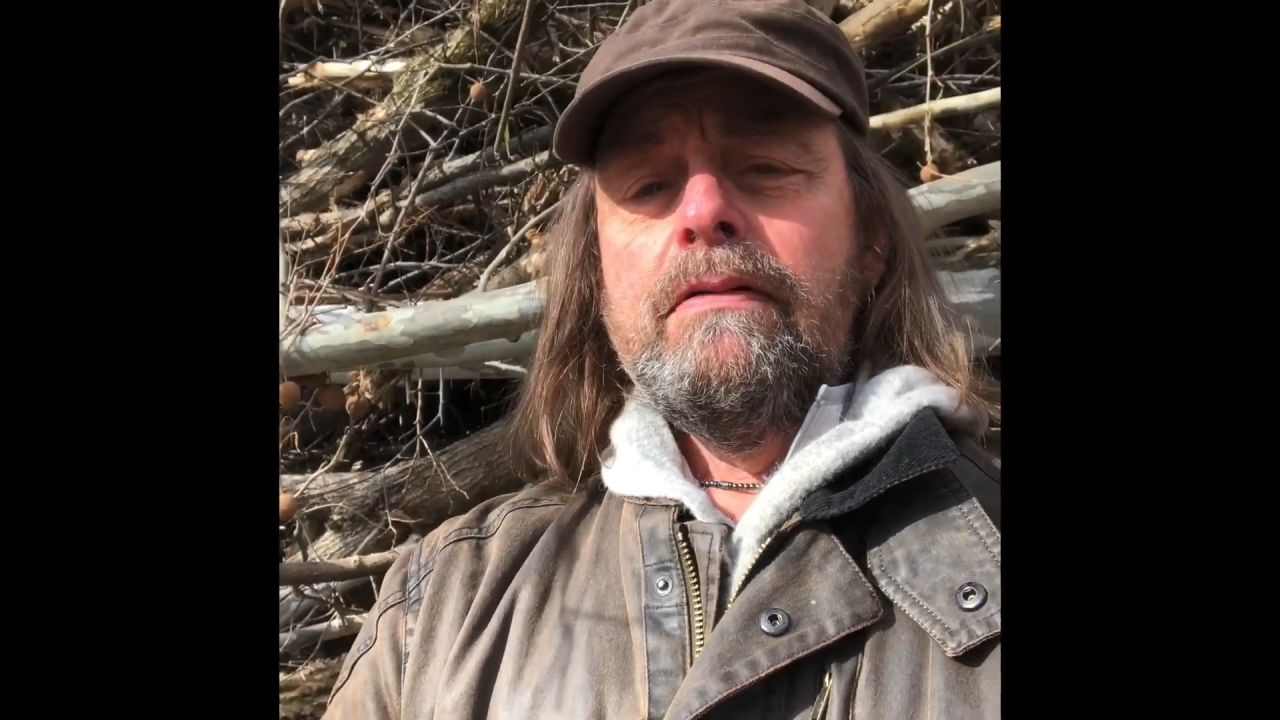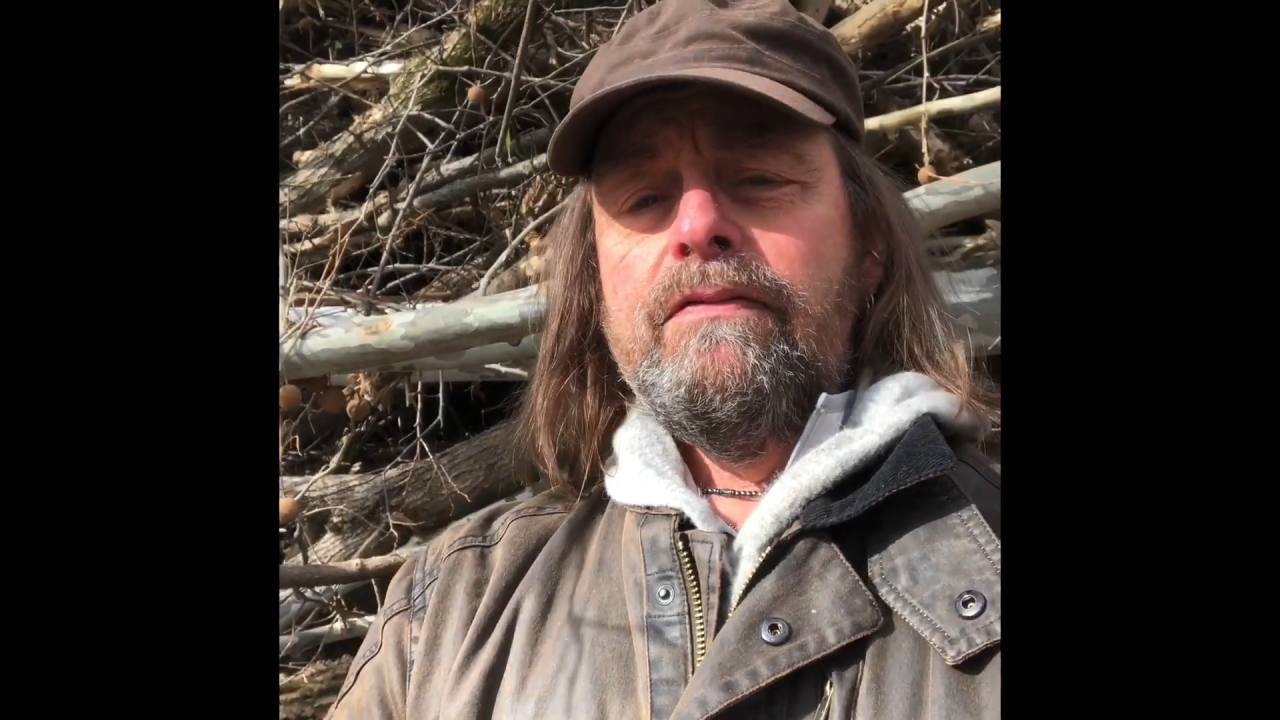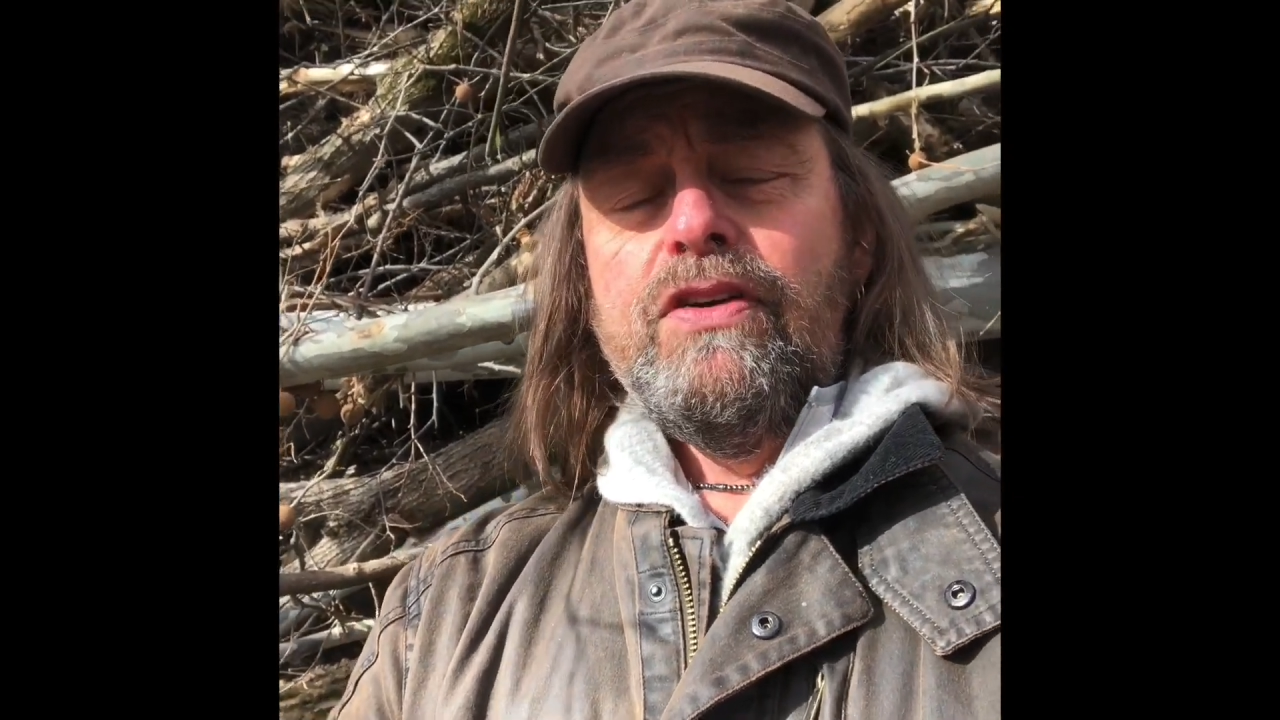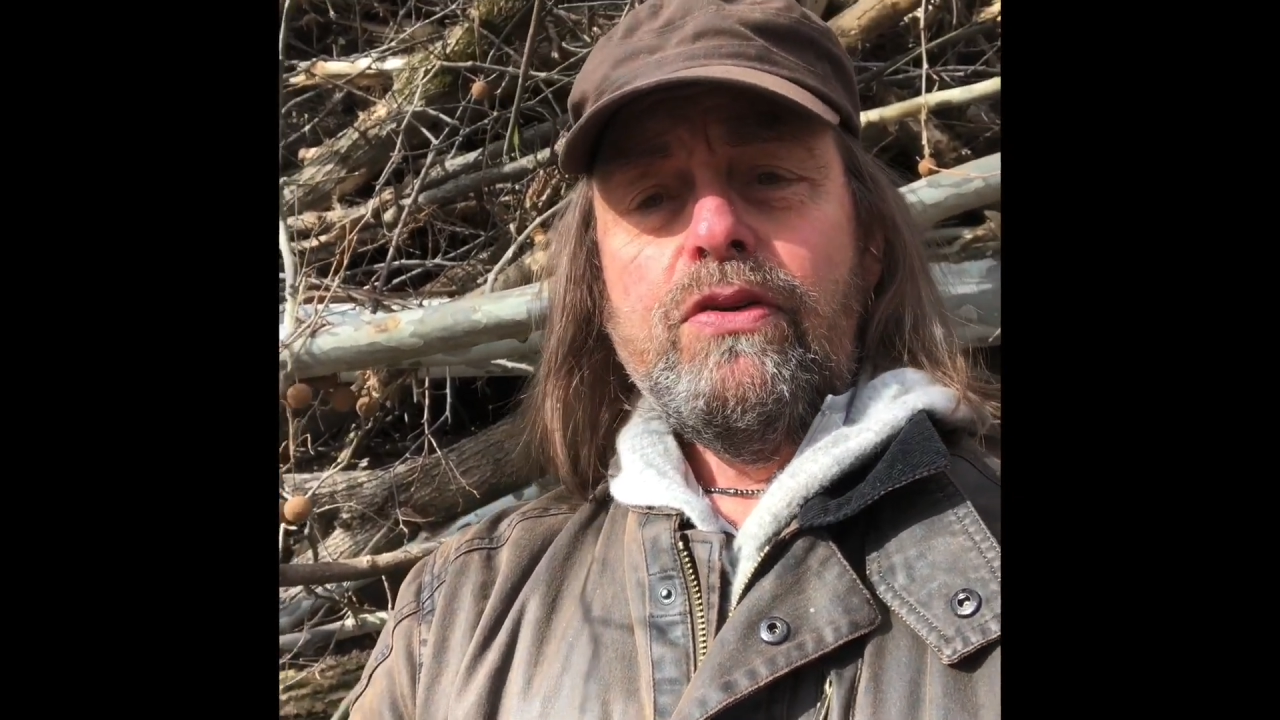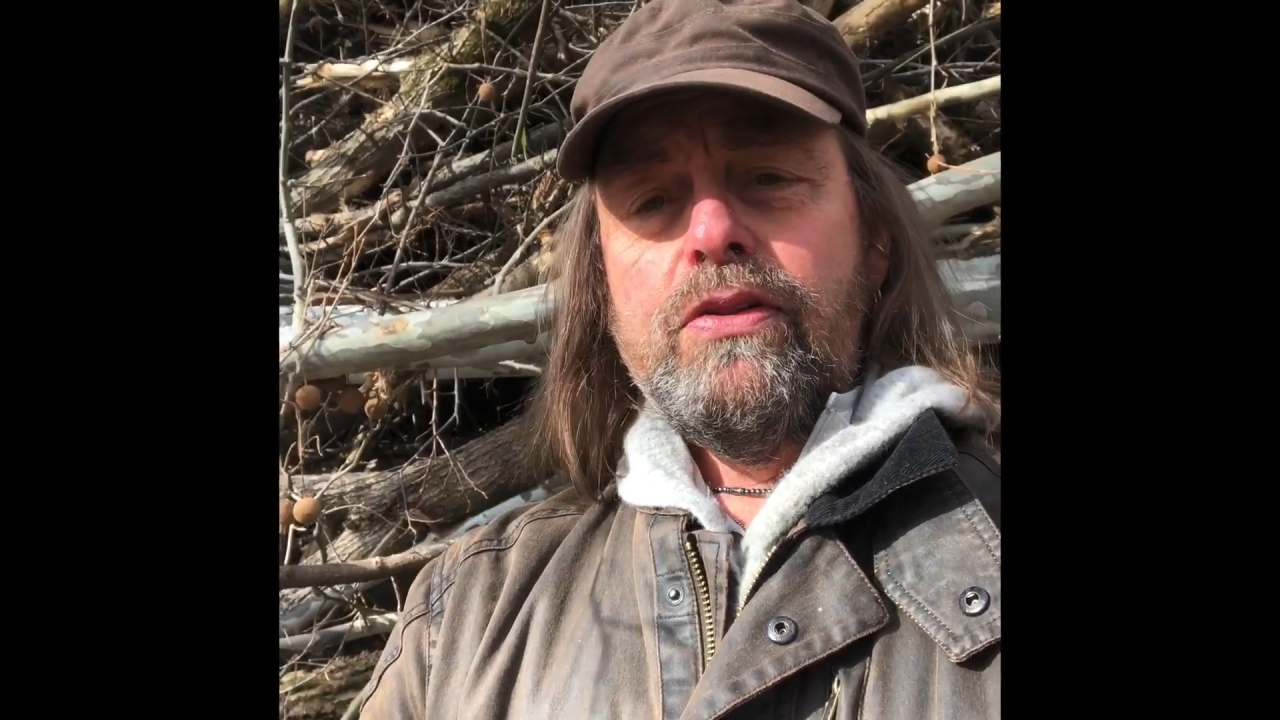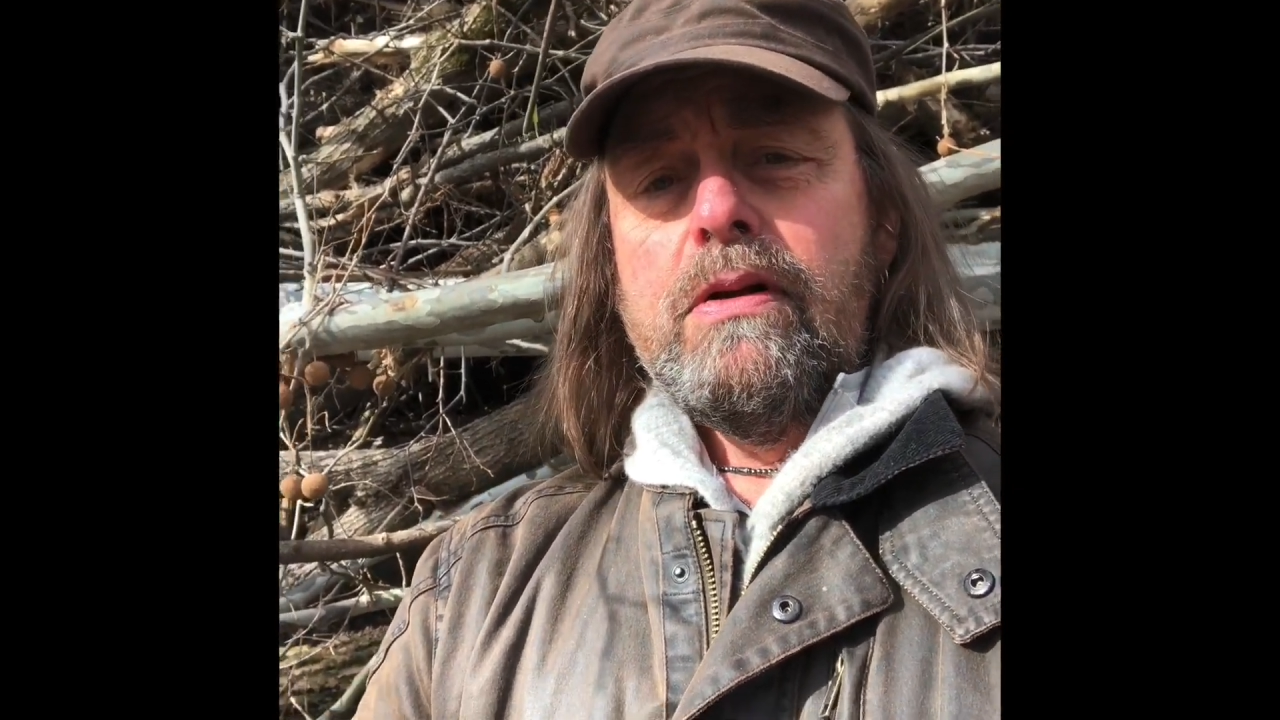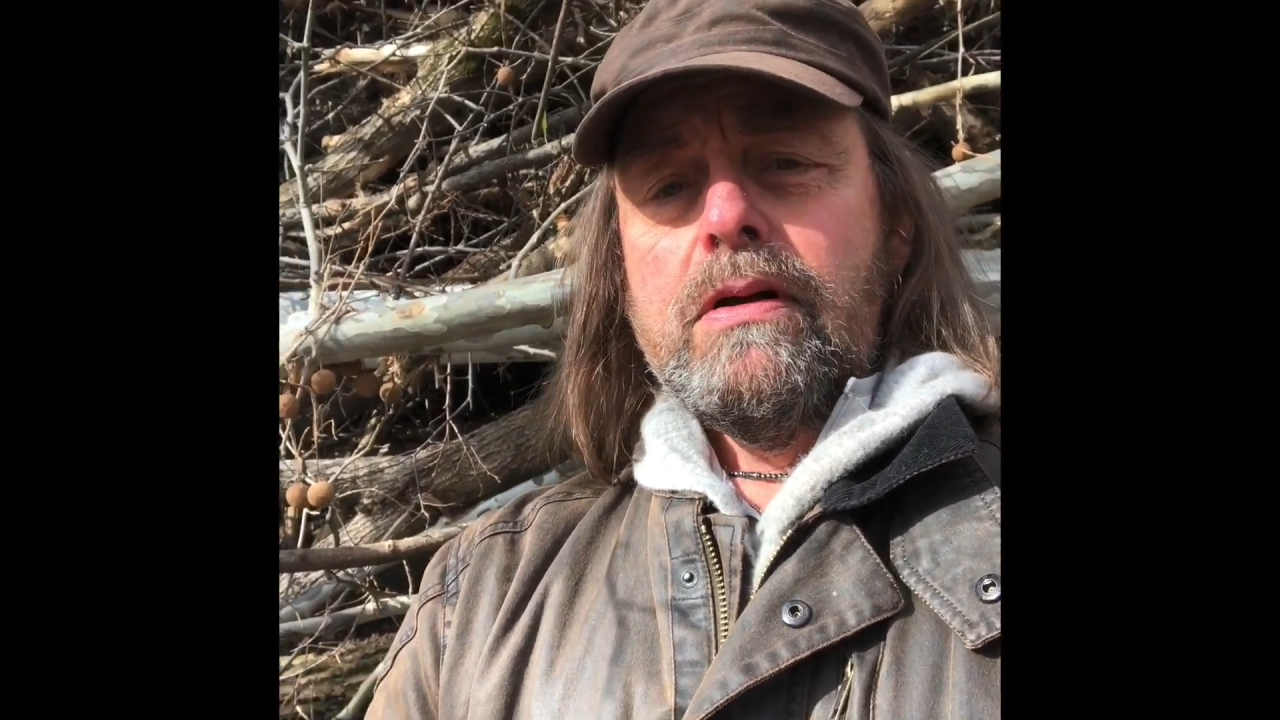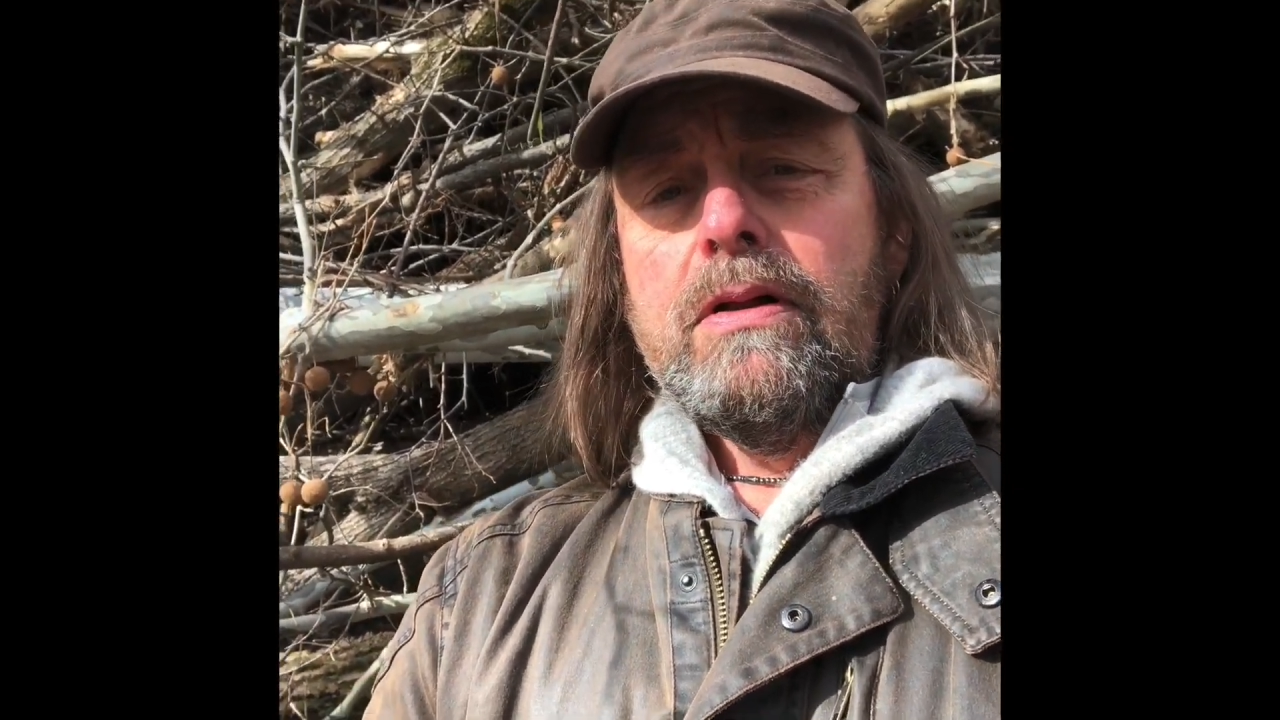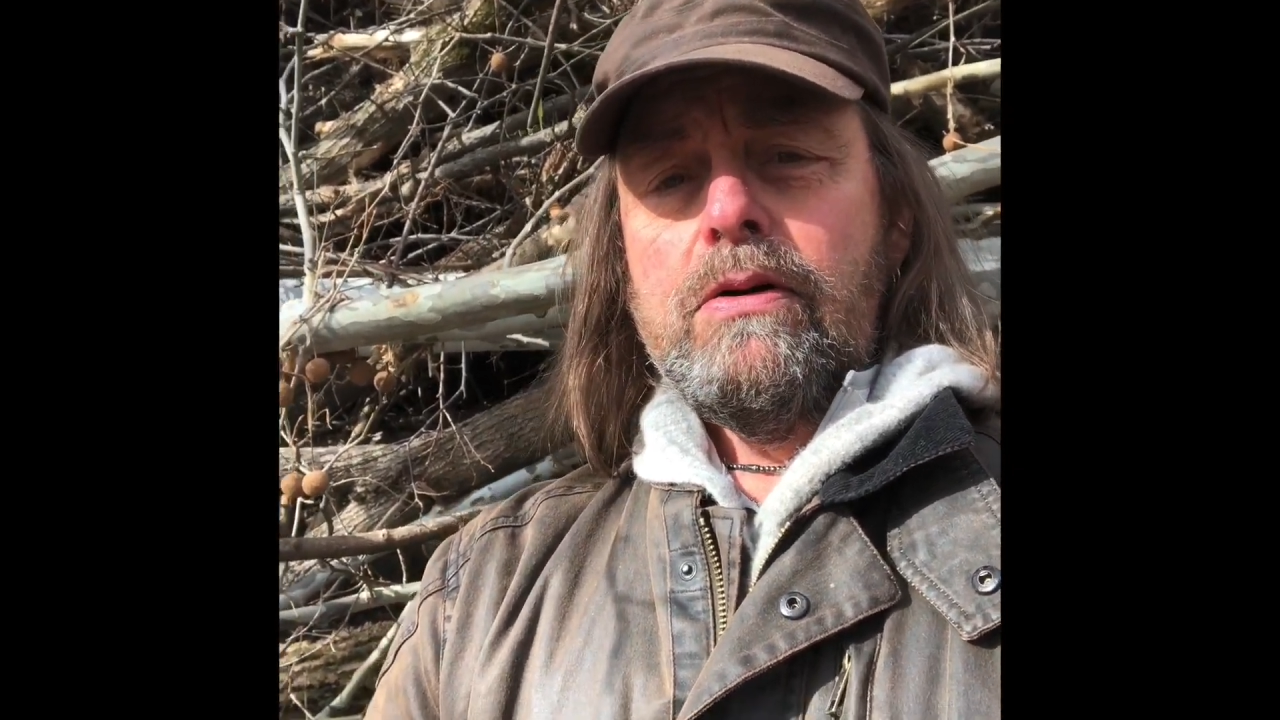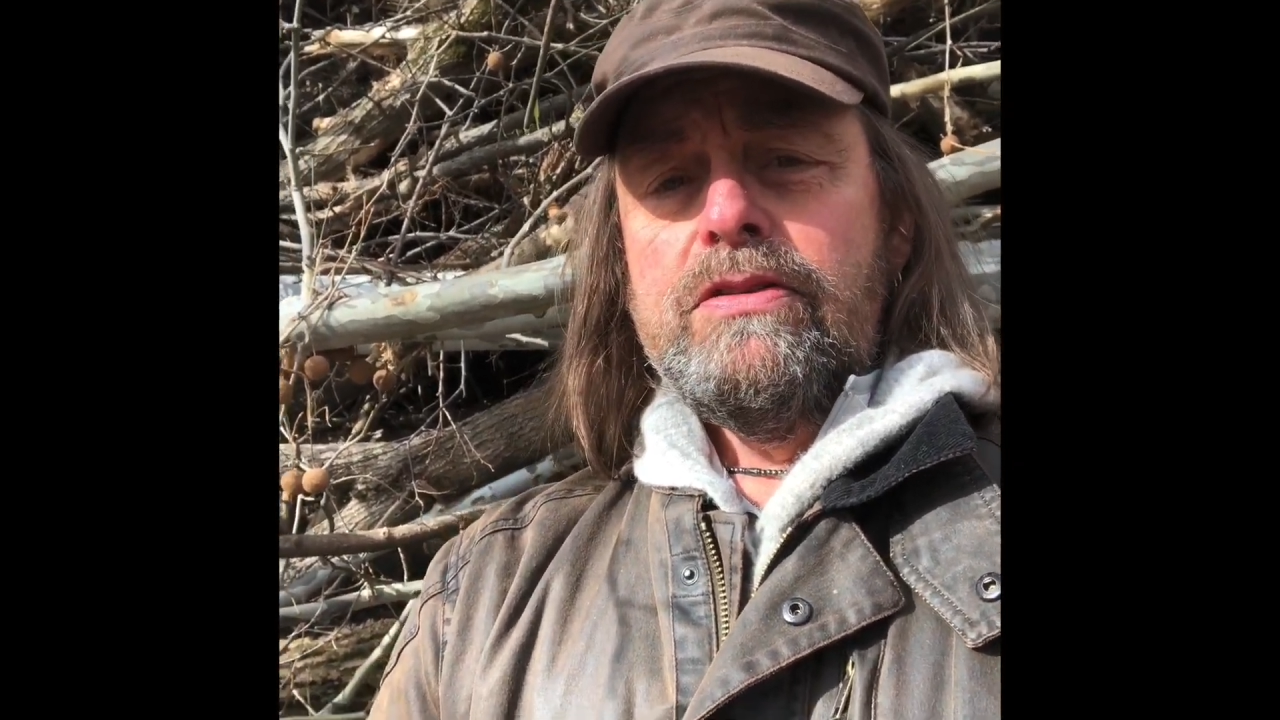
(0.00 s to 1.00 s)
few
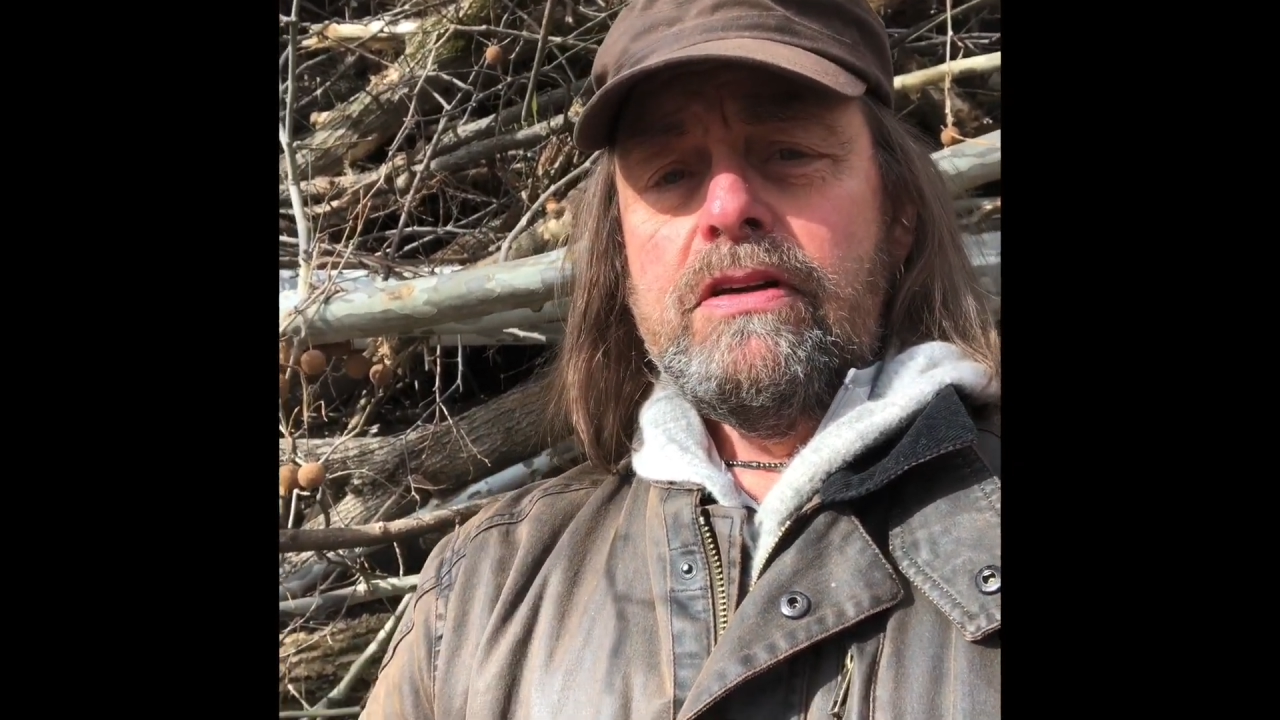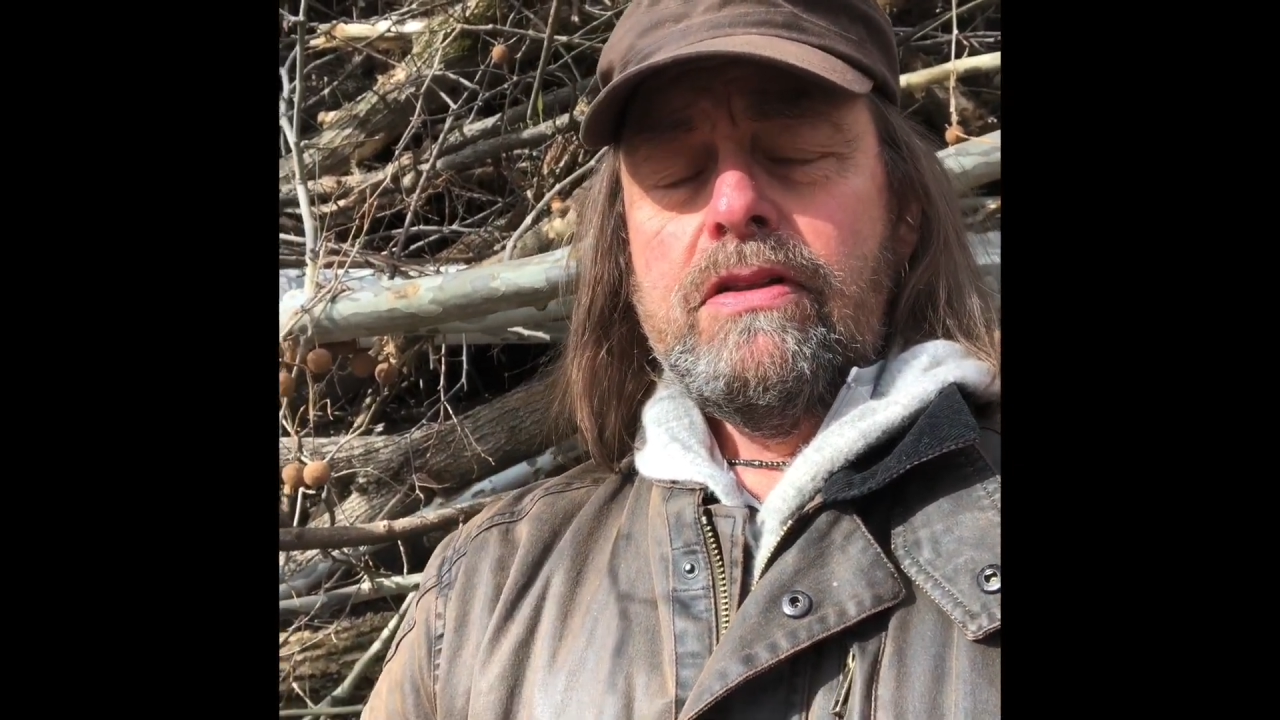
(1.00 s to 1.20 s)
closing